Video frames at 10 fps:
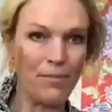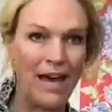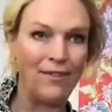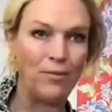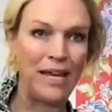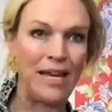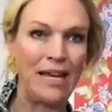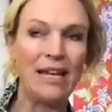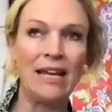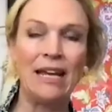I ever
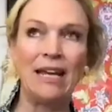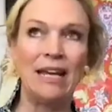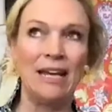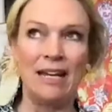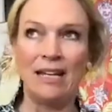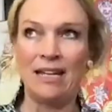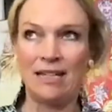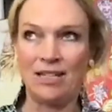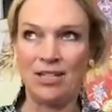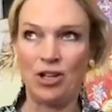made
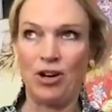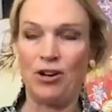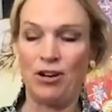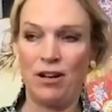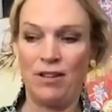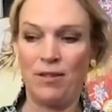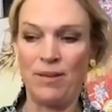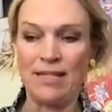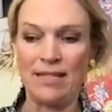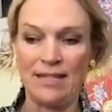to start the
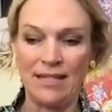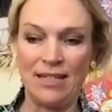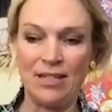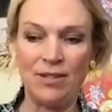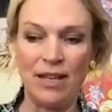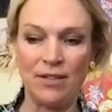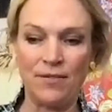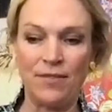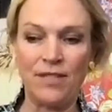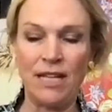business in
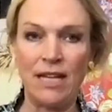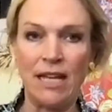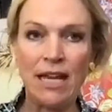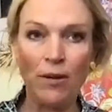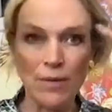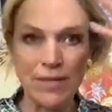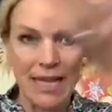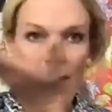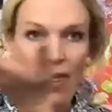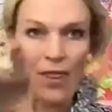2015. It was
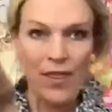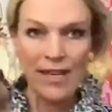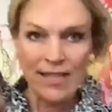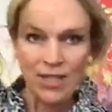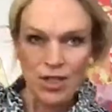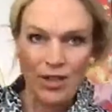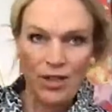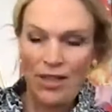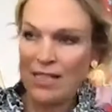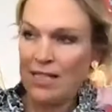like this
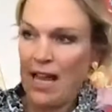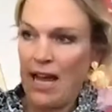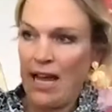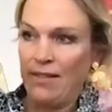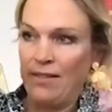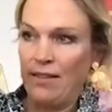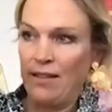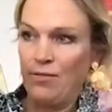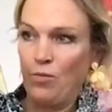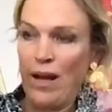high,
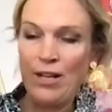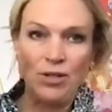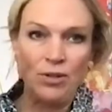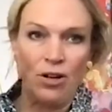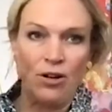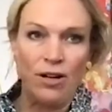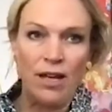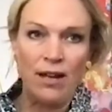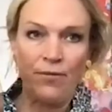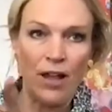way too long.
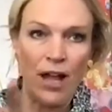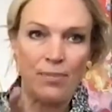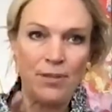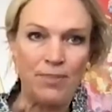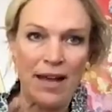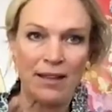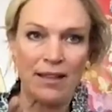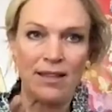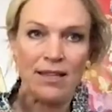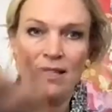It flopped back
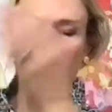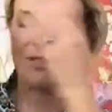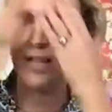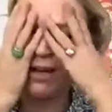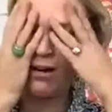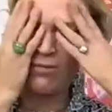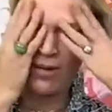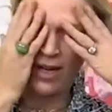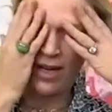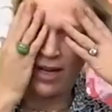like this. And I was like, oh
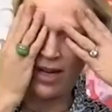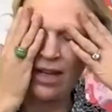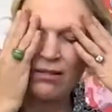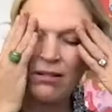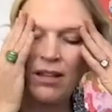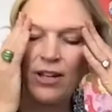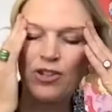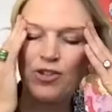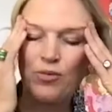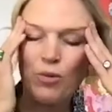my God, I look
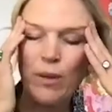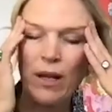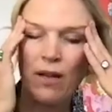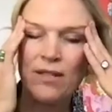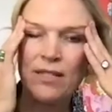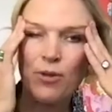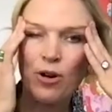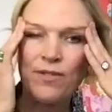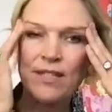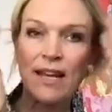like Droopy on the
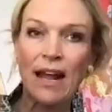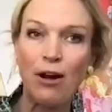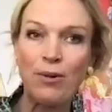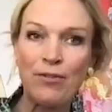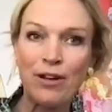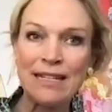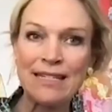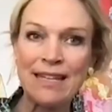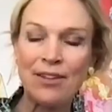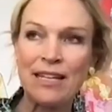Smurfs. Like, how are we ever going to
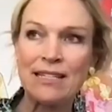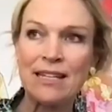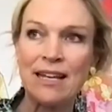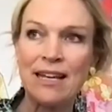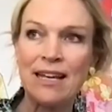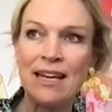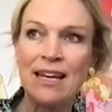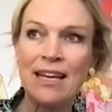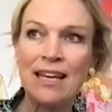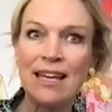sell these?
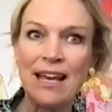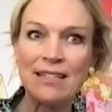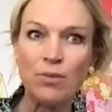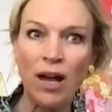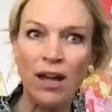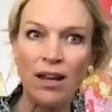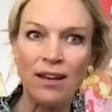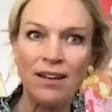Guess what?